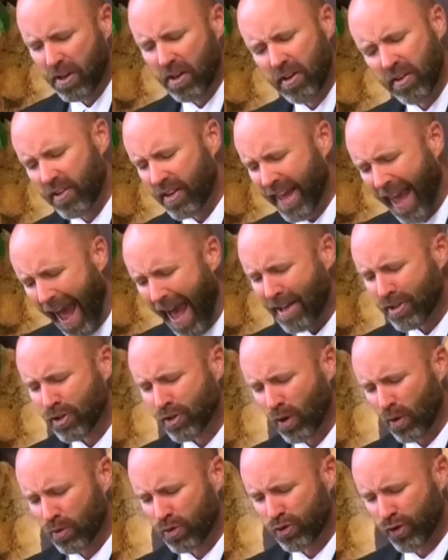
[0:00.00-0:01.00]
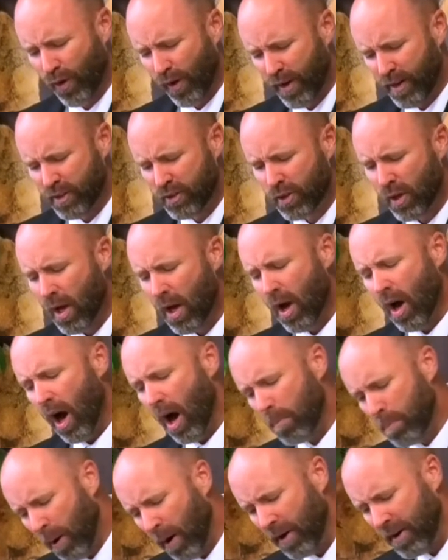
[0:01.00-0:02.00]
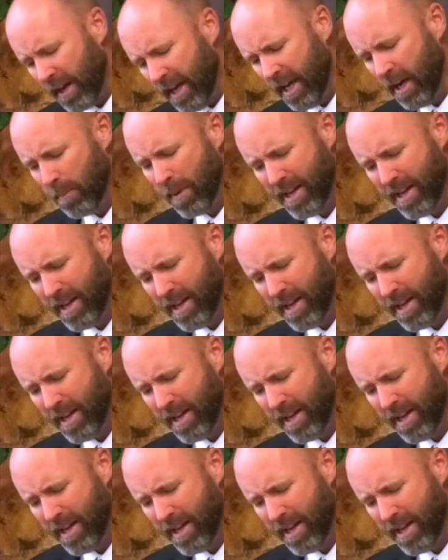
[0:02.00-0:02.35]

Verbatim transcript: You need to cast those things upon Him.